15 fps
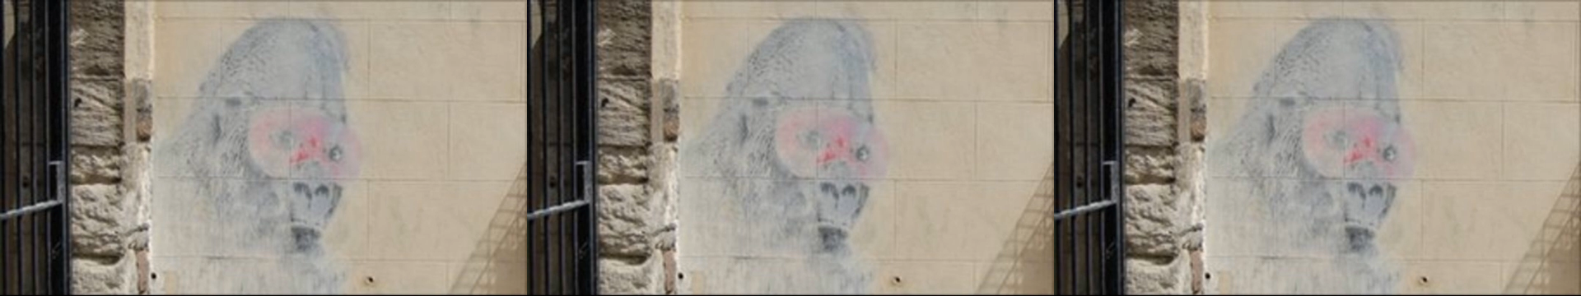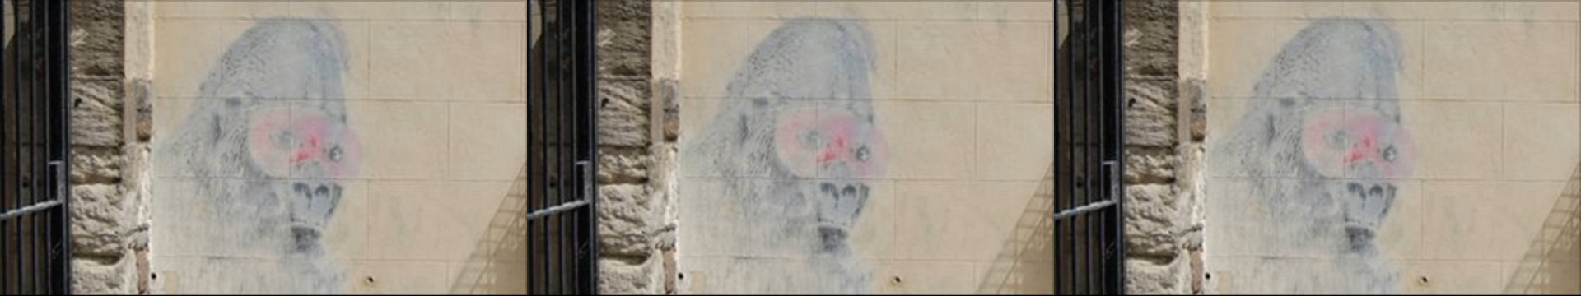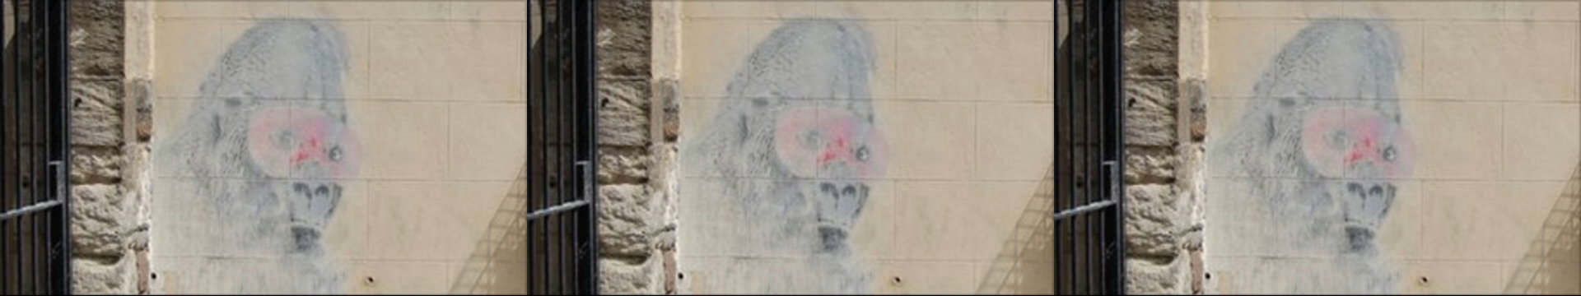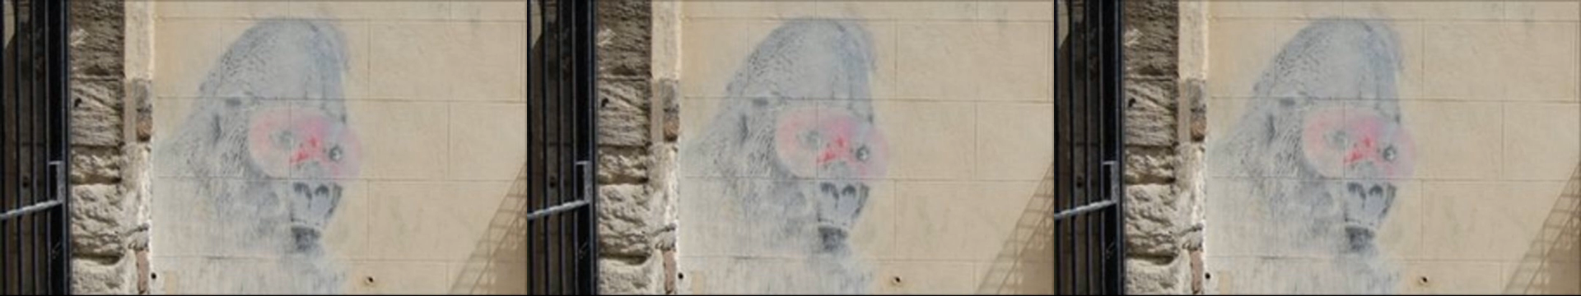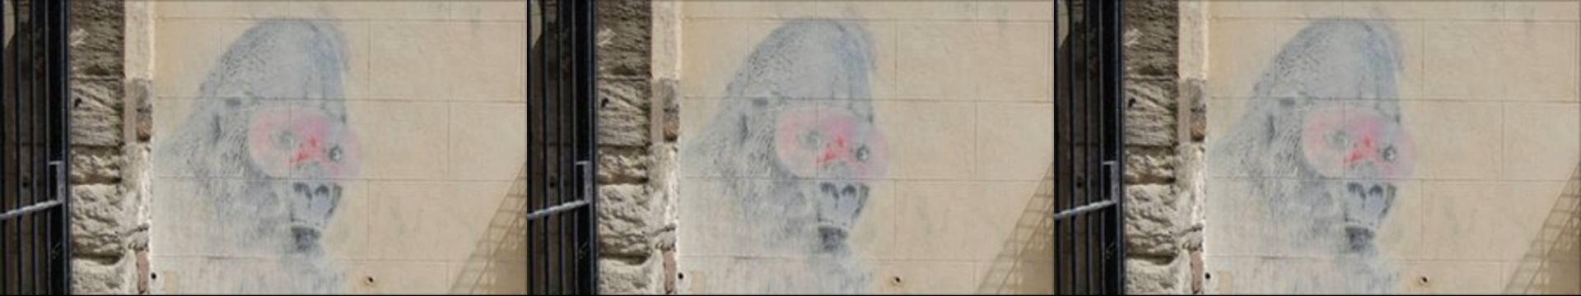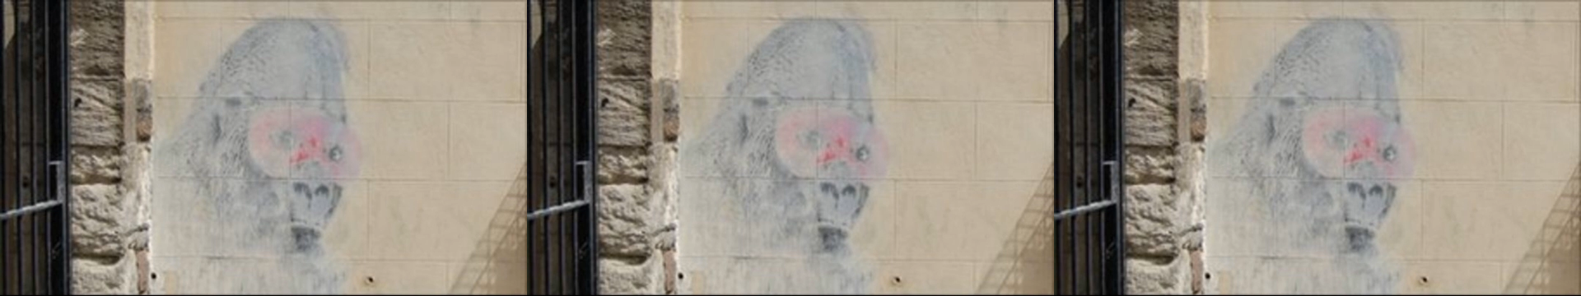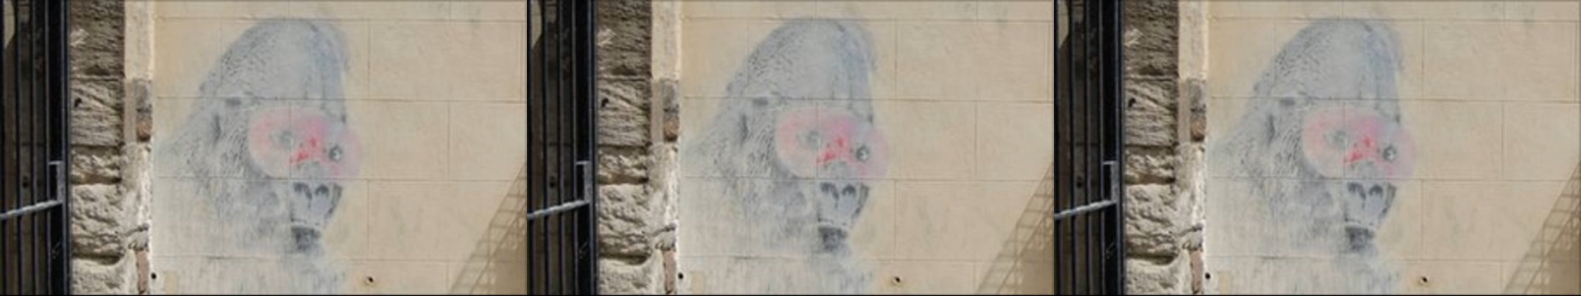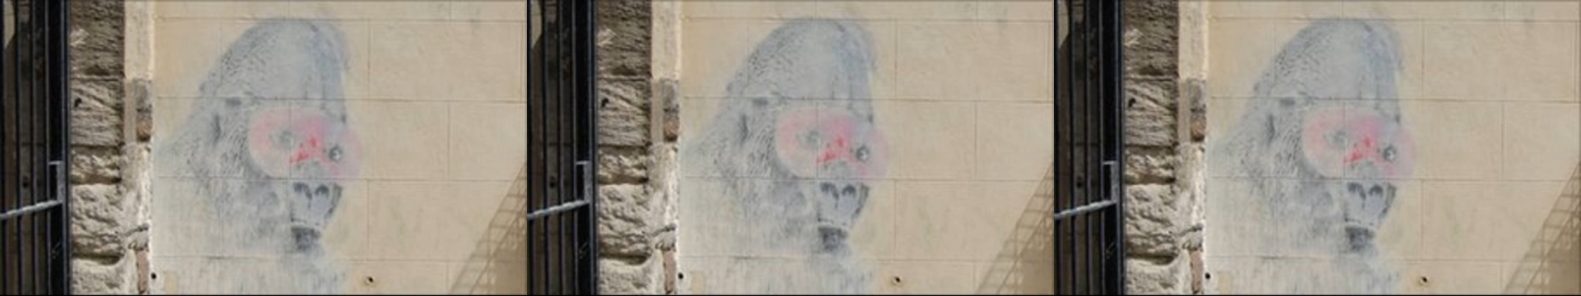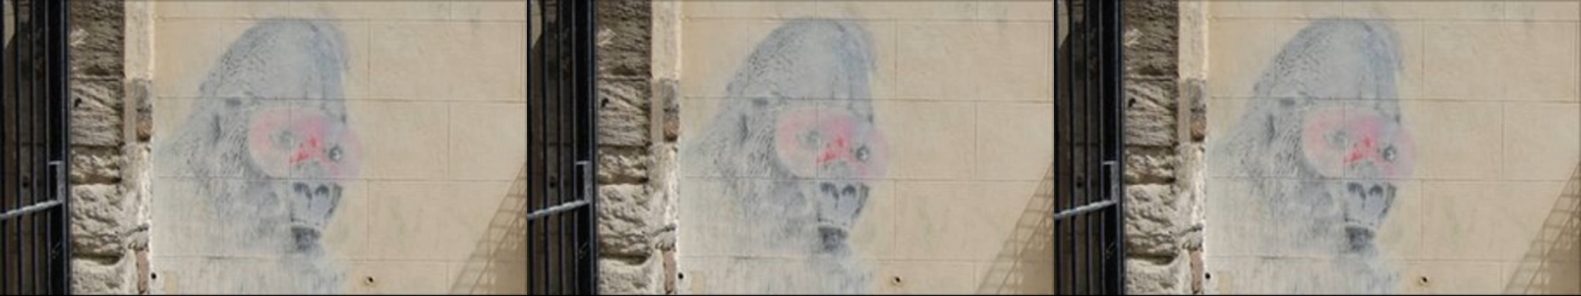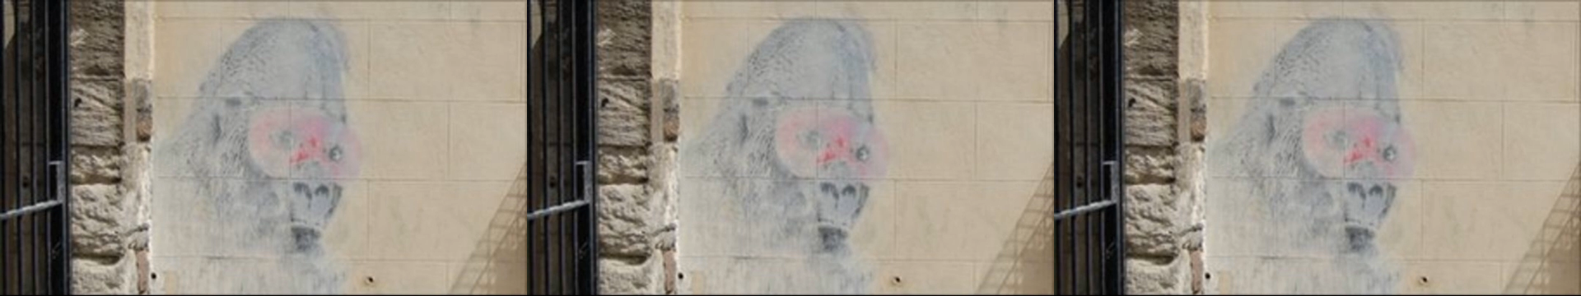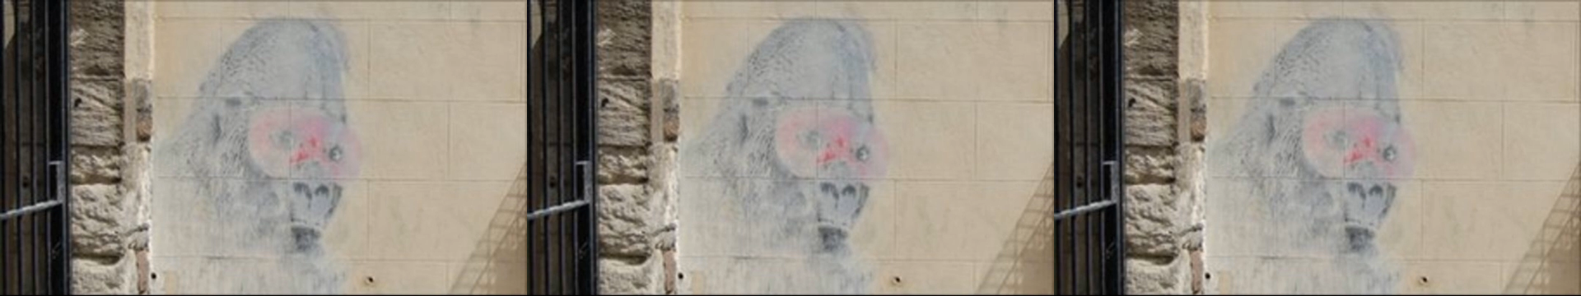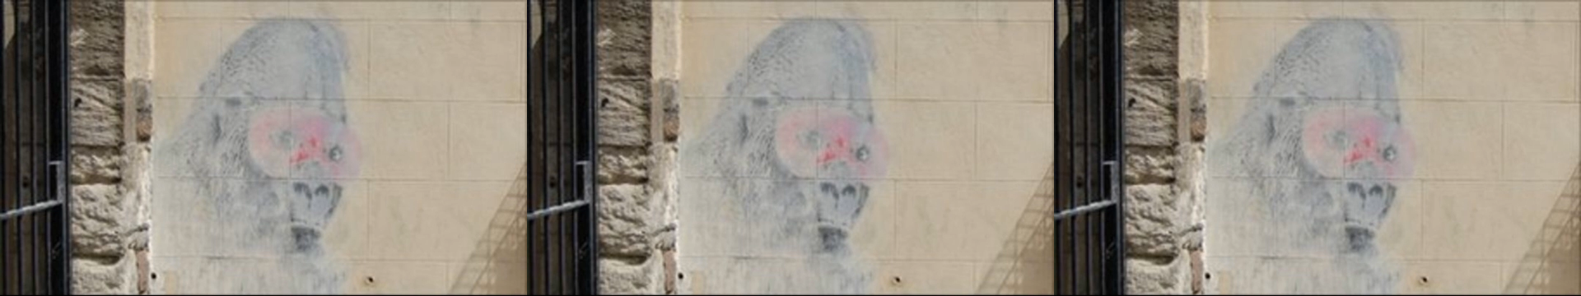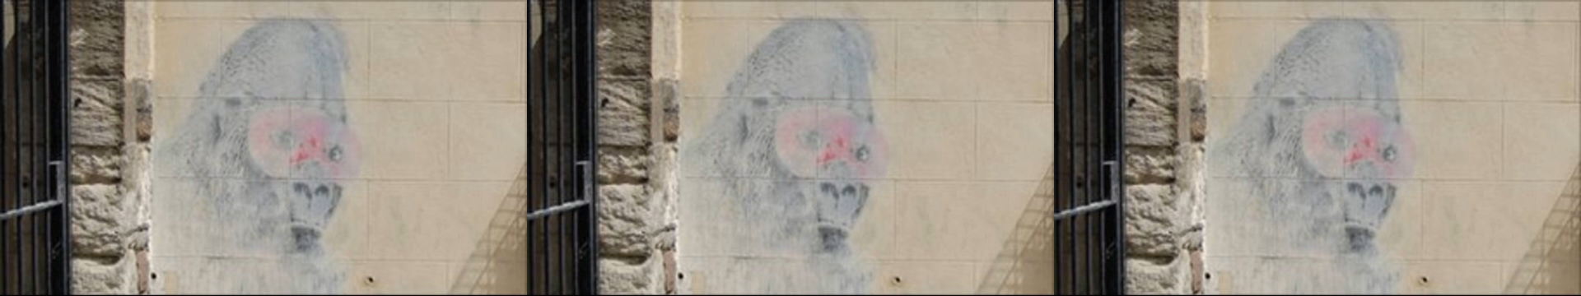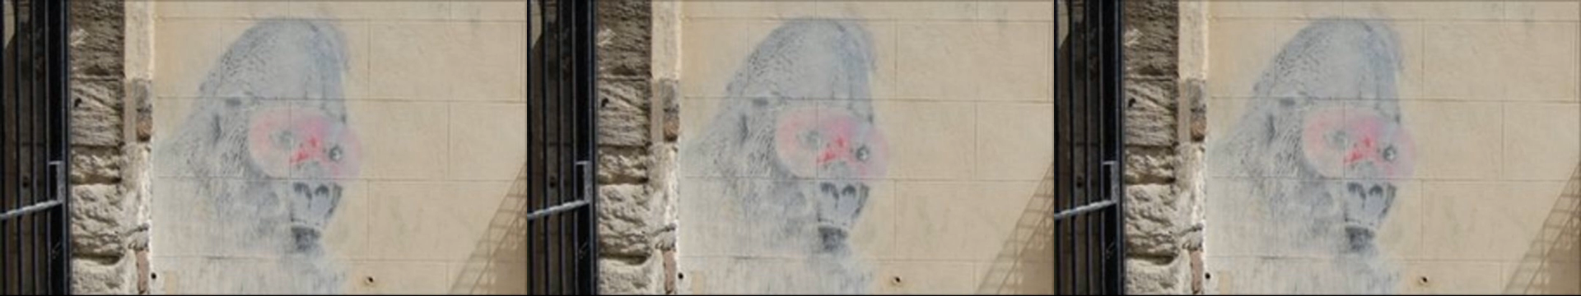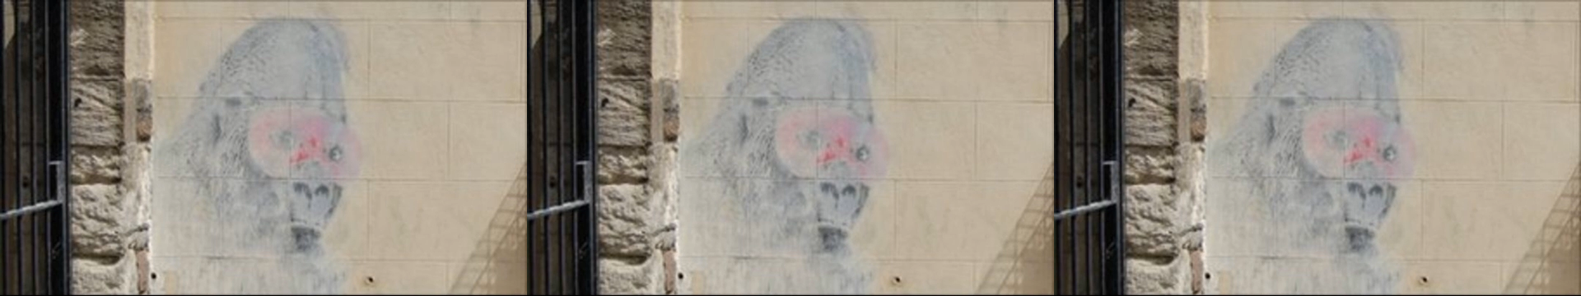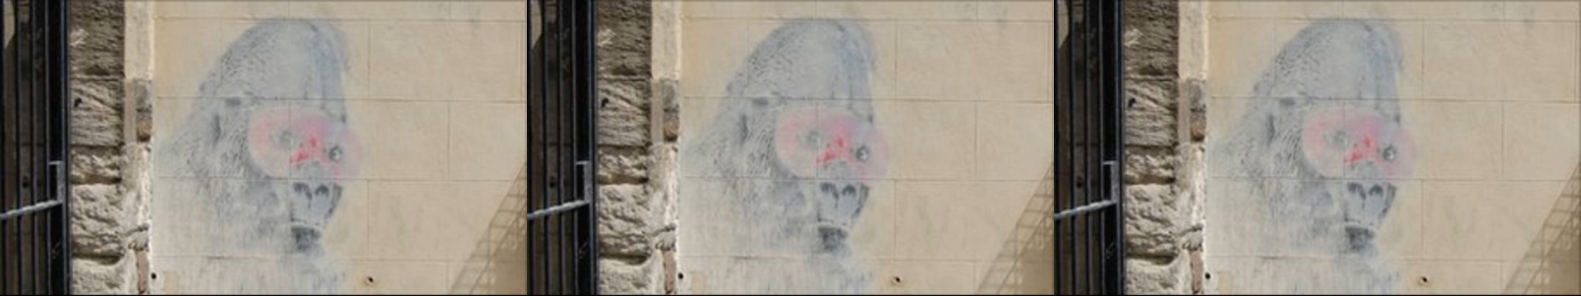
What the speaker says: (no speaker visible)